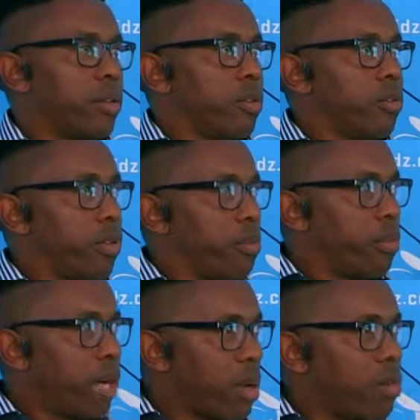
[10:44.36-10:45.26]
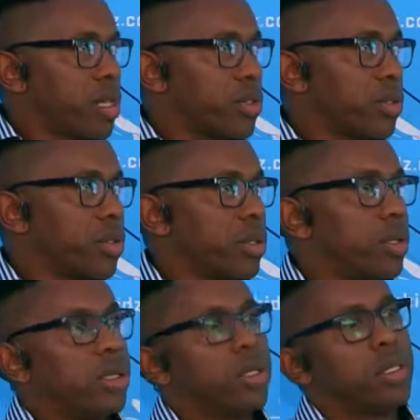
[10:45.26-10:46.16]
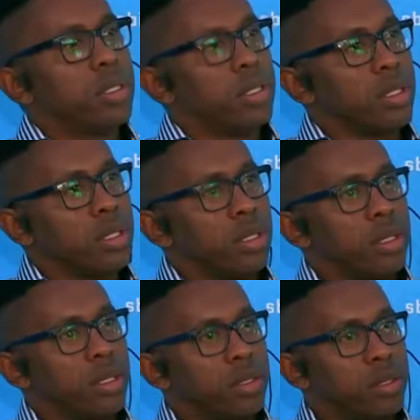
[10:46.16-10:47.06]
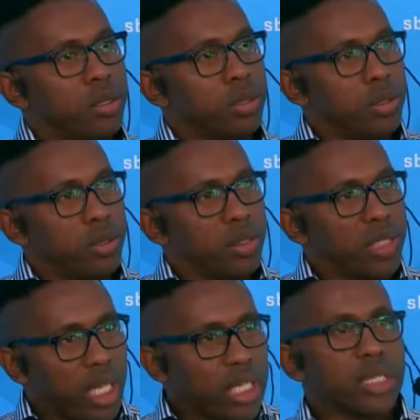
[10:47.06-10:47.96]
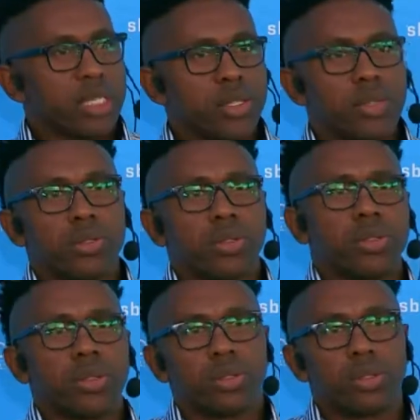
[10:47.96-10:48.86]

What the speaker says: from primary school to secondary school